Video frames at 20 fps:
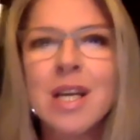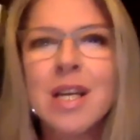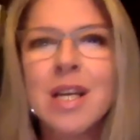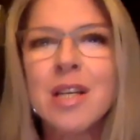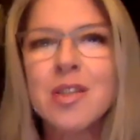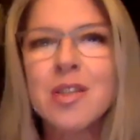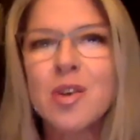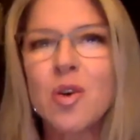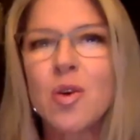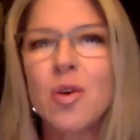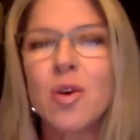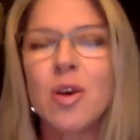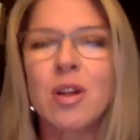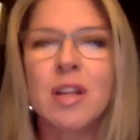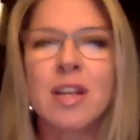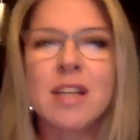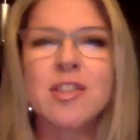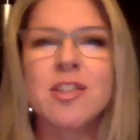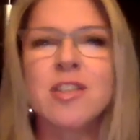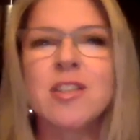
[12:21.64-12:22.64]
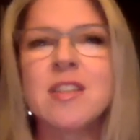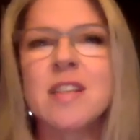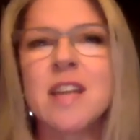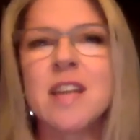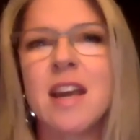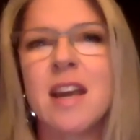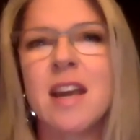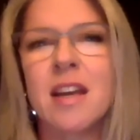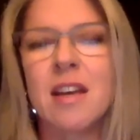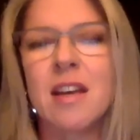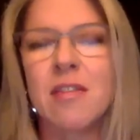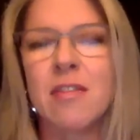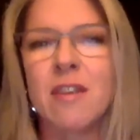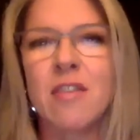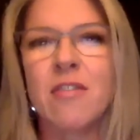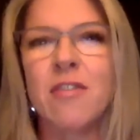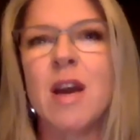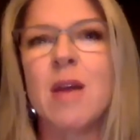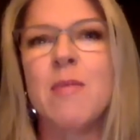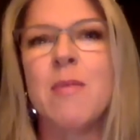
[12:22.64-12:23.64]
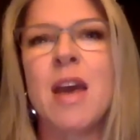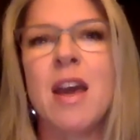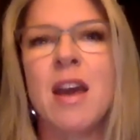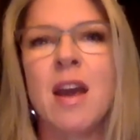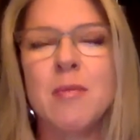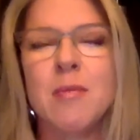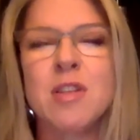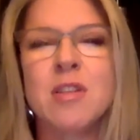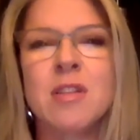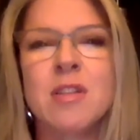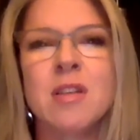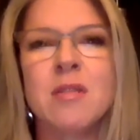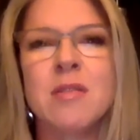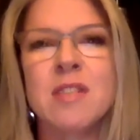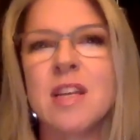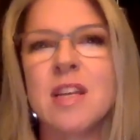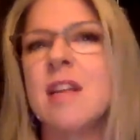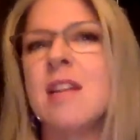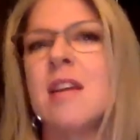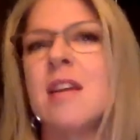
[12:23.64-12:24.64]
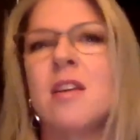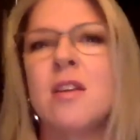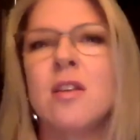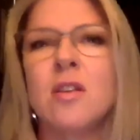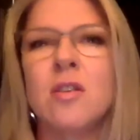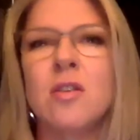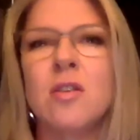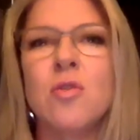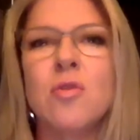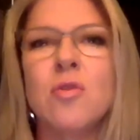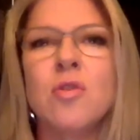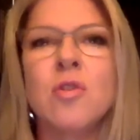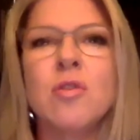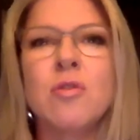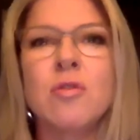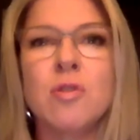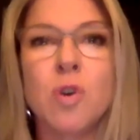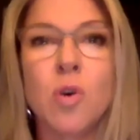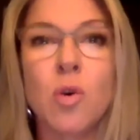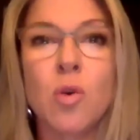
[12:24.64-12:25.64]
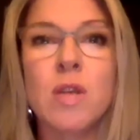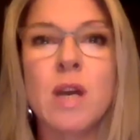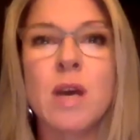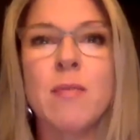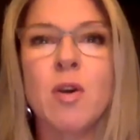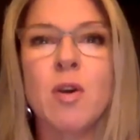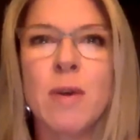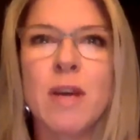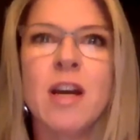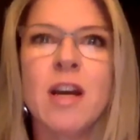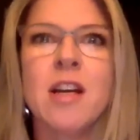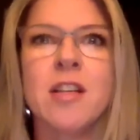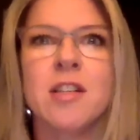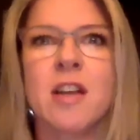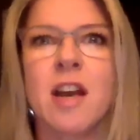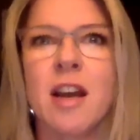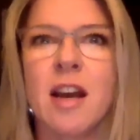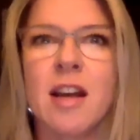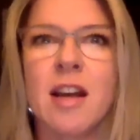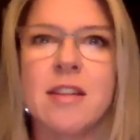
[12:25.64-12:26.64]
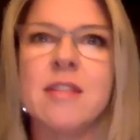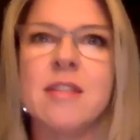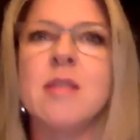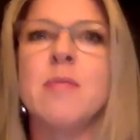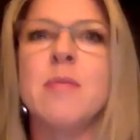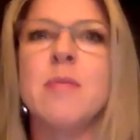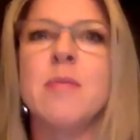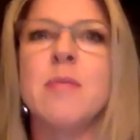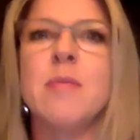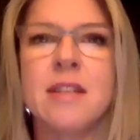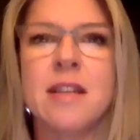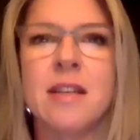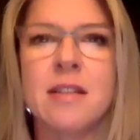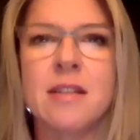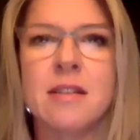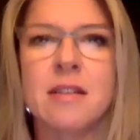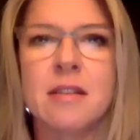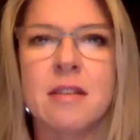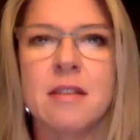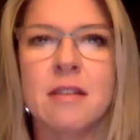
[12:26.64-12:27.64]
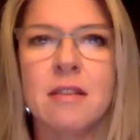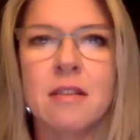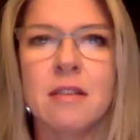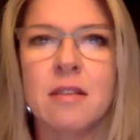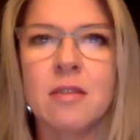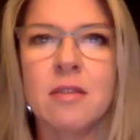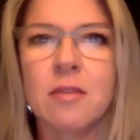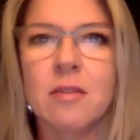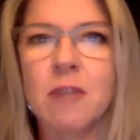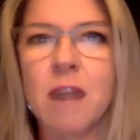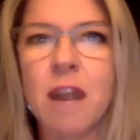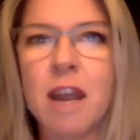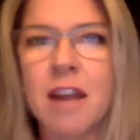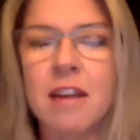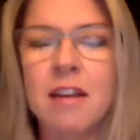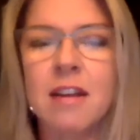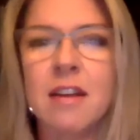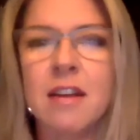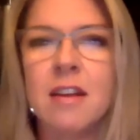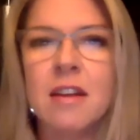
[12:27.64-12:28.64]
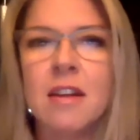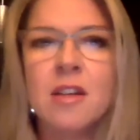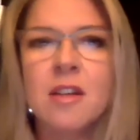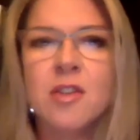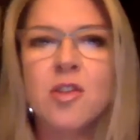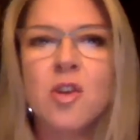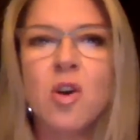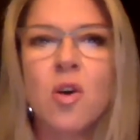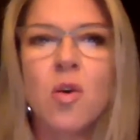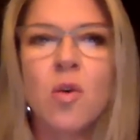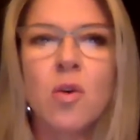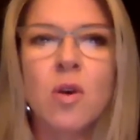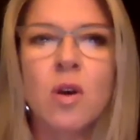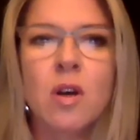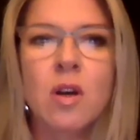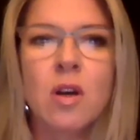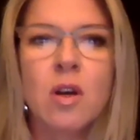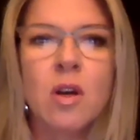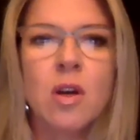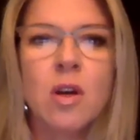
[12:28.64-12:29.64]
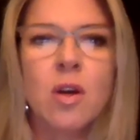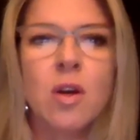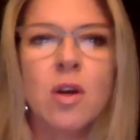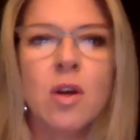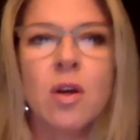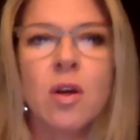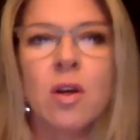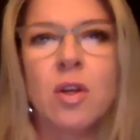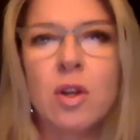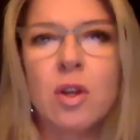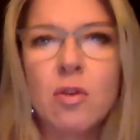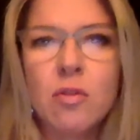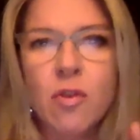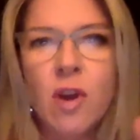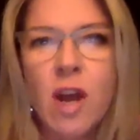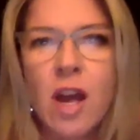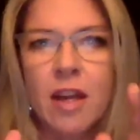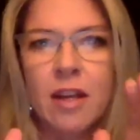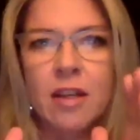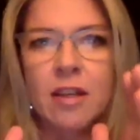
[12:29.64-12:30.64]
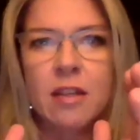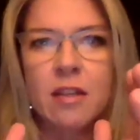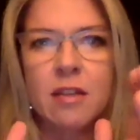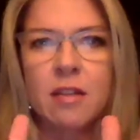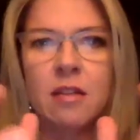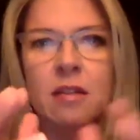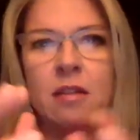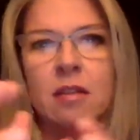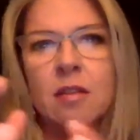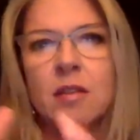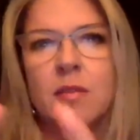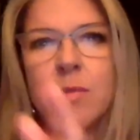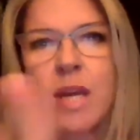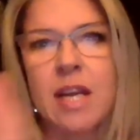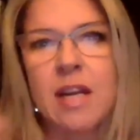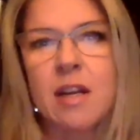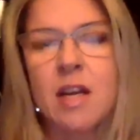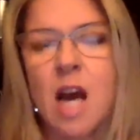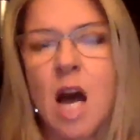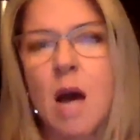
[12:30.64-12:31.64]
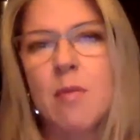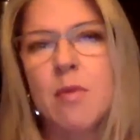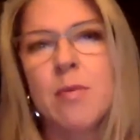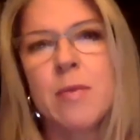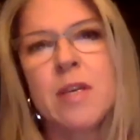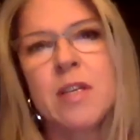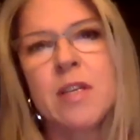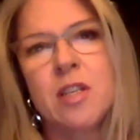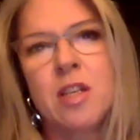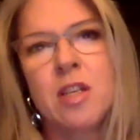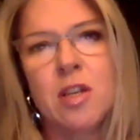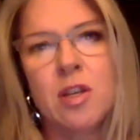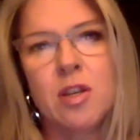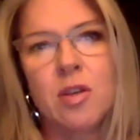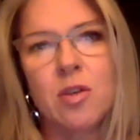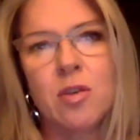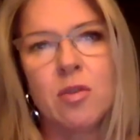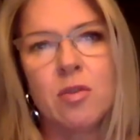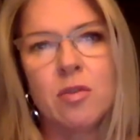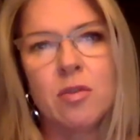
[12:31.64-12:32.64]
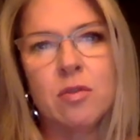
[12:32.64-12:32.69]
So let's just say, if I may, I'm just going to say that you told them, oh my gosh, I got this at Macy's, right? So your friend paid a compliment to you.